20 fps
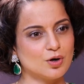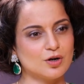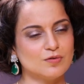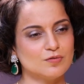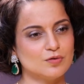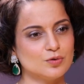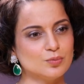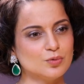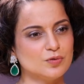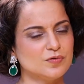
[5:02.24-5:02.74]

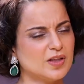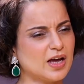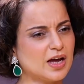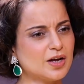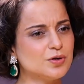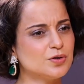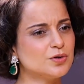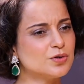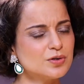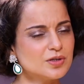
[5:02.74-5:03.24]
Bollywood movie.
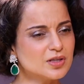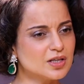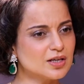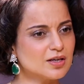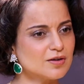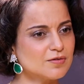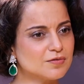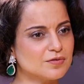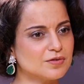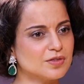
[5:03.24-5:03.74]
I don't
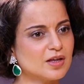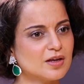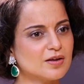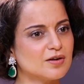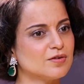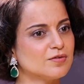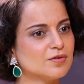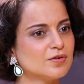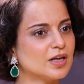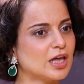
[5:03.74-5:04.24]
think even they
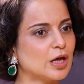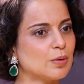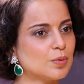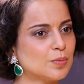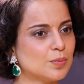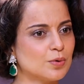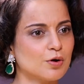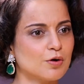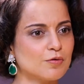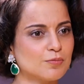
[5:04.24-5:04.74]
are even
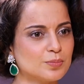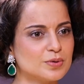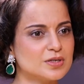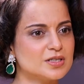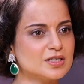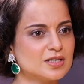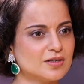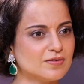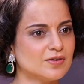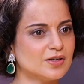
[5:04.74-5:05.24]
capable of
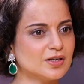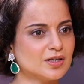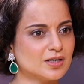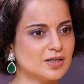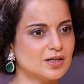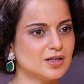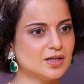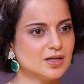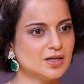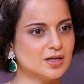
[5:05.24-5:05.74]

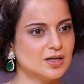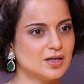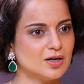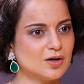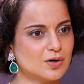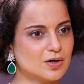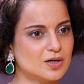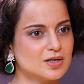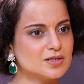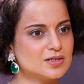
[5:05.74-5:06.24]
perceiving
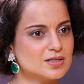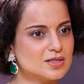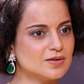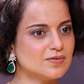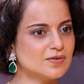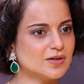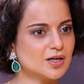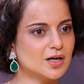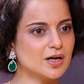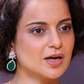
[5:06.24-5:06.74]
or
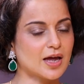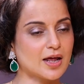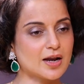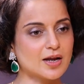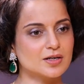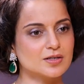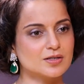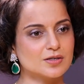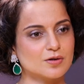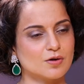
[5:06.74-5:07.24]
conceiving a
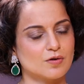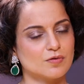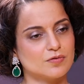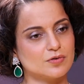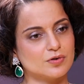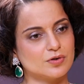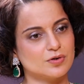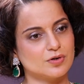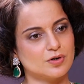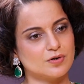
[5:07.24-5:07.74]
character
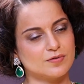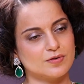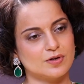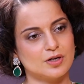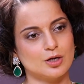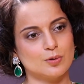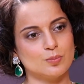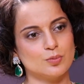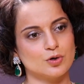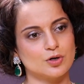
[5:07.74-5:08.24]
of a
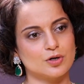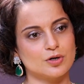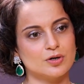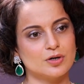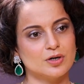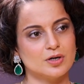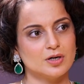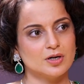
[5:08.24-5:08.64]
laborer.